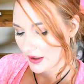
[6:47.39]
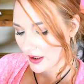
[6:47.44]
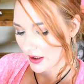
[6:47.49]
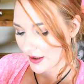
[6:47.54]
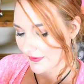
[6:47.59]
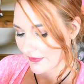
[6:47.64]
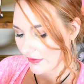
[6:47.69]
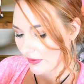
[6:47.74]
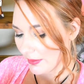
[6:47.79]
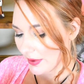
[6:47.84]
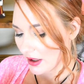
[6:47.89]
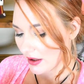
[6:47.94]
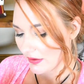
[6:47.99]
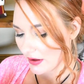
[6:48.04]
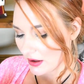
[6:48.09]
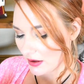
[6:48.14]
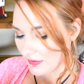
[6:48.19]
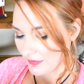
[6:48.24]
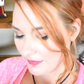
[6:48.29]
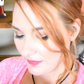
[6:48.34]
I love every bit of
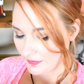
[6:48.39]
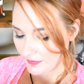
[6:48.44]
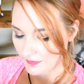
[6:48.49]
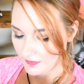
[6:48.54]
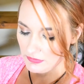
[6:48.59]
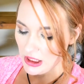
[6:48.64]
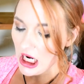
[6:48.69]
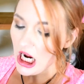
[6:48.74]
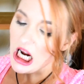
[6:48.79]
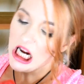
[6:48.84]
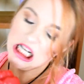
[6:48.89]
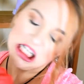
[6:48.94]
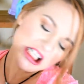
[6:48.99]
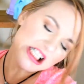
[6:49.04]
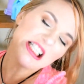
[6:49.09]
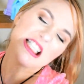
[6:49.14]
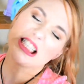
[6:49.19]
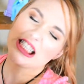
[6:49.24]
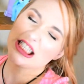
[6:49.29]
it. It's